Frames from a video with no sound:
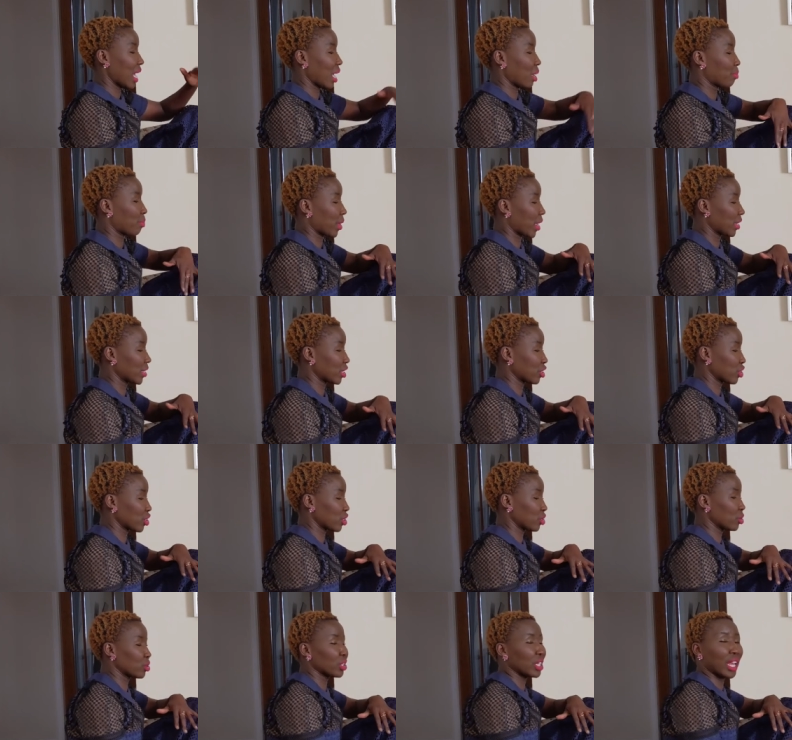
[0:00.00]
a
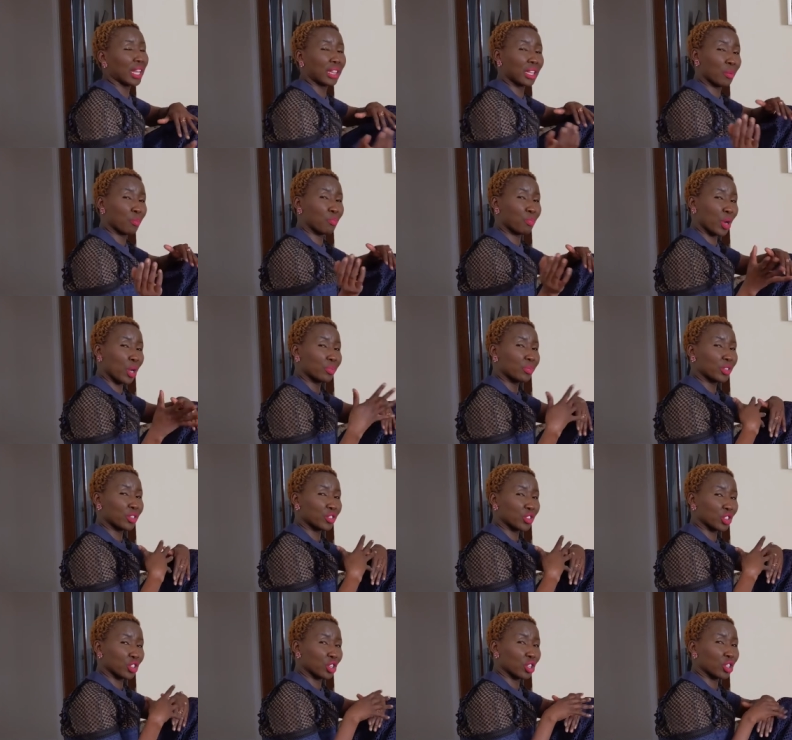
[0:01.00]
bodysuit and then pop
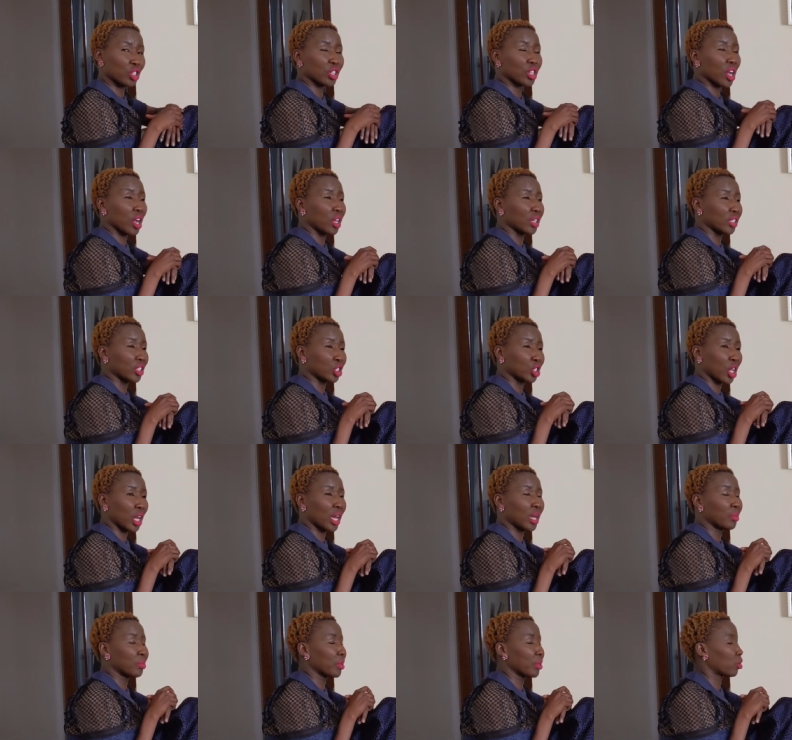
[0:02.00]
the skirt on
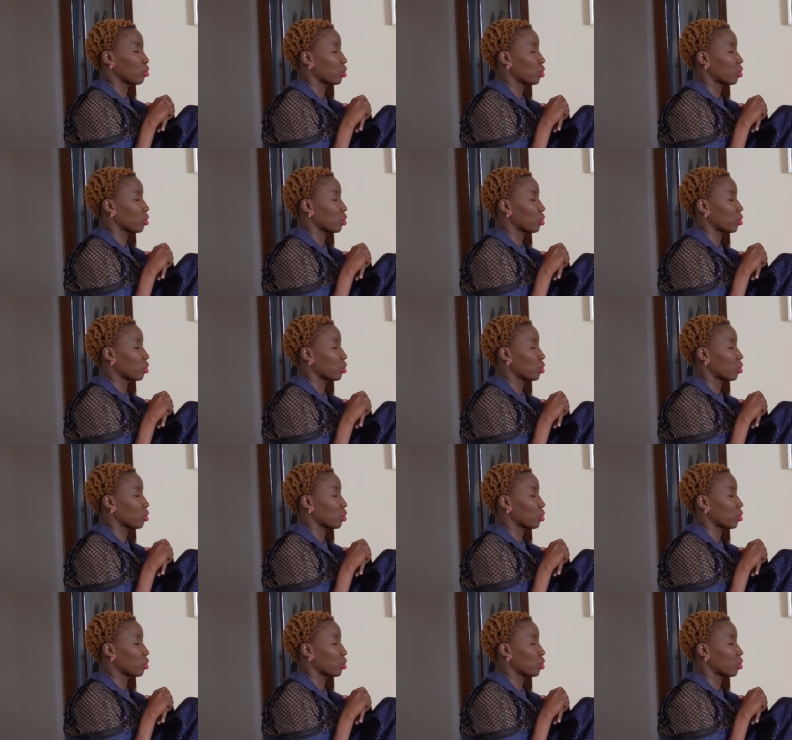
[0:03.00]
top.